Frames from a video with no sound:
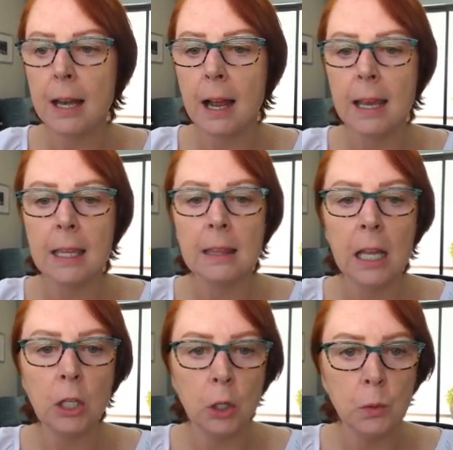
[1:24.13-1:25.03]
that I can
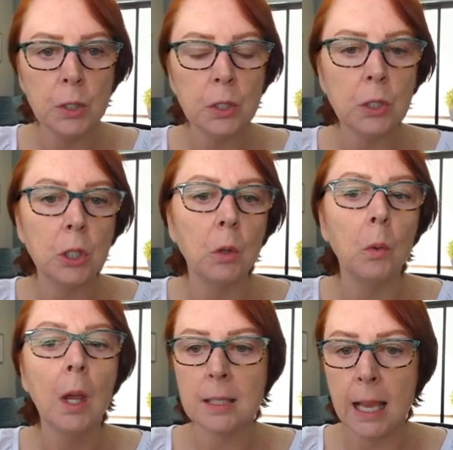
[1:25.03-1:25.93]
then use
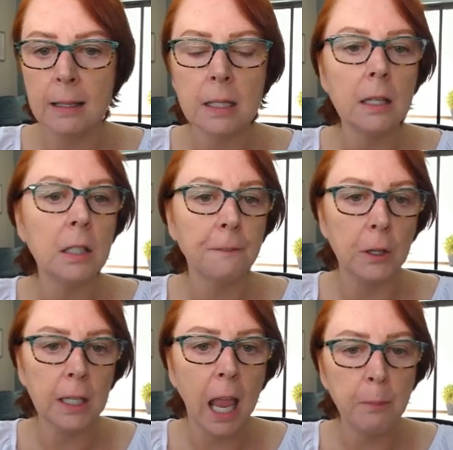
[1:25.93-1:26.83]
to send
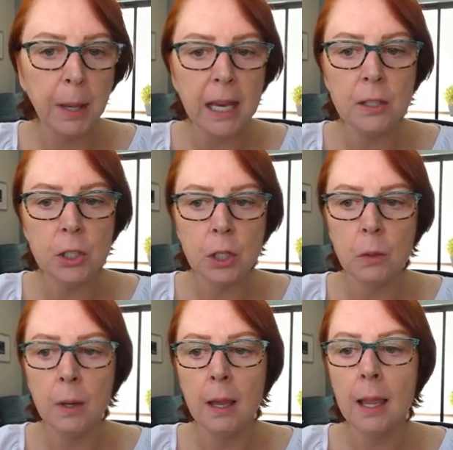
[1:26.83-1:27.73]
different campaigns
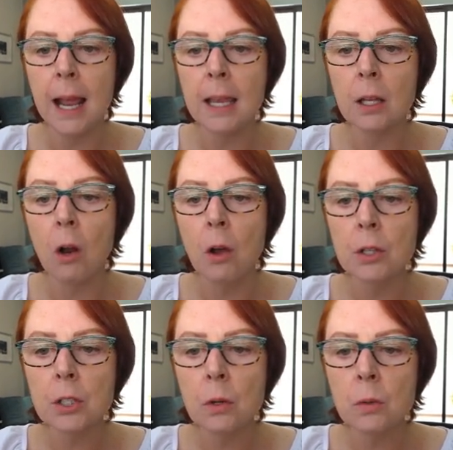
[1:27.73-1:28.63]
to. And I can
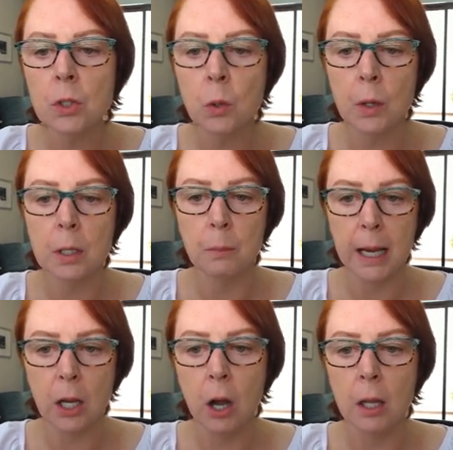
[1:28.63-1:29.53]
also mm. sort
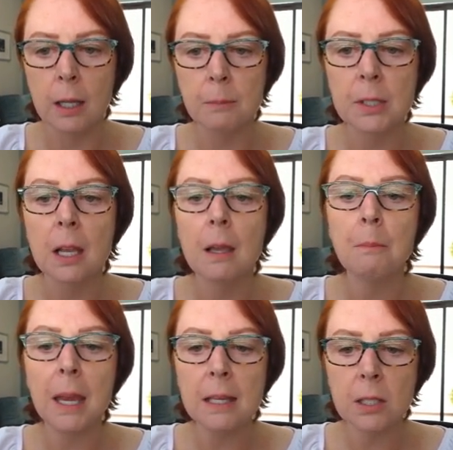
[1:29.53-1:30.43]
my columns
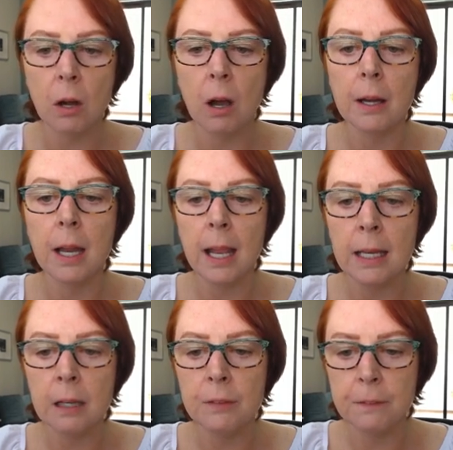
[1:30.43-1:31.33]
based on
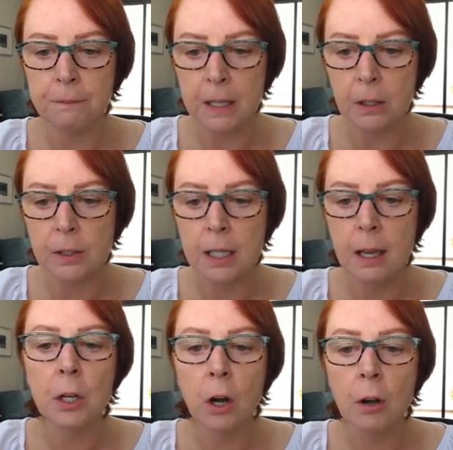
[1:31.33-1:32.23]
any of the fields.
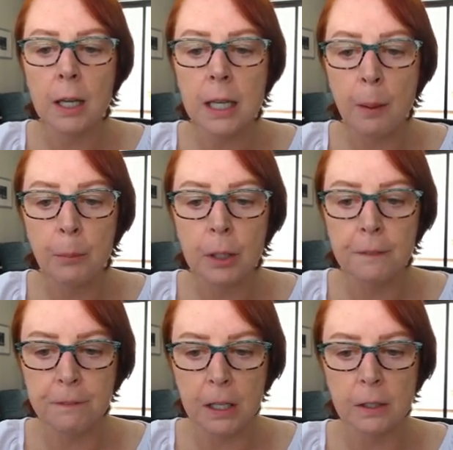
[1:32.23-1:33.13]
And there are a
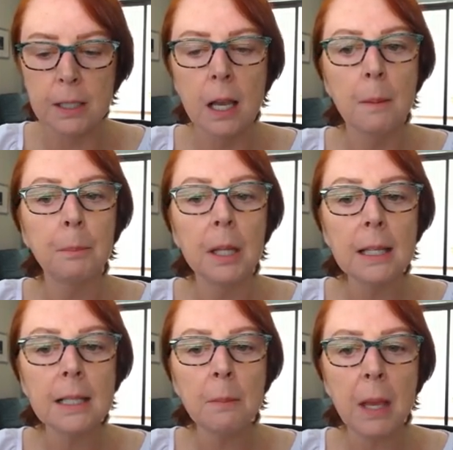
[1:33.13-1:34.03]
number of fields
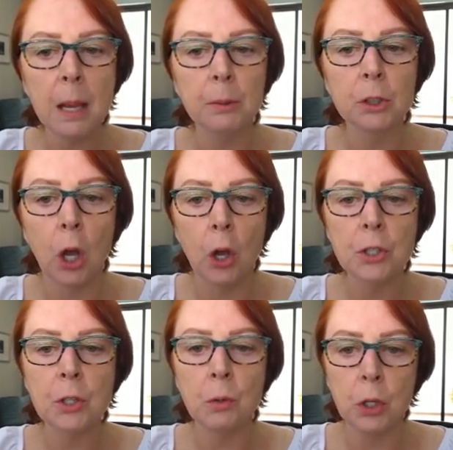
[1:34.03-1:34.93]
Plus, I'm able to
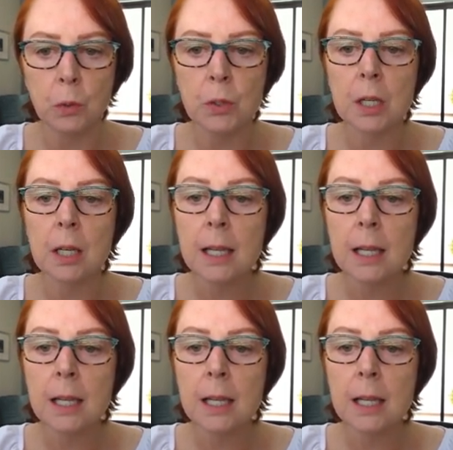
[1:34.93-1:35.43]
also use